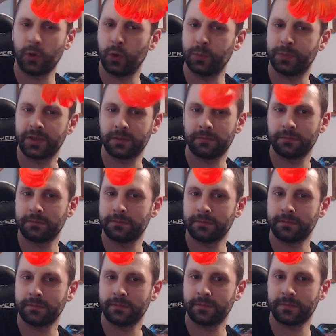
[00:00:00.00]
hoops,
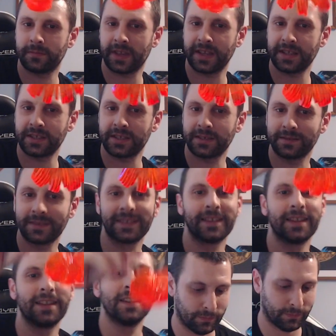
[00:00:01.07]
things,
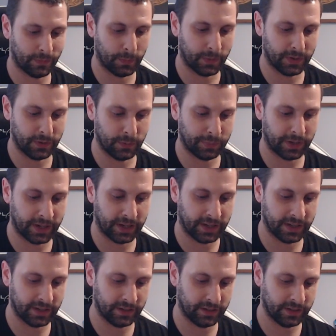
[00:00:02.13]
for when you're
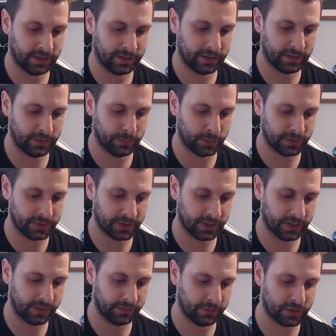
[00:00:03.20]
playing and you want
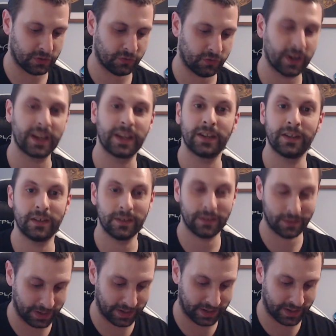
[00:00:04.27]
to restrain
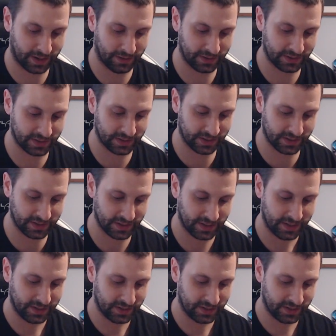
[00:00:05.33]
player characters,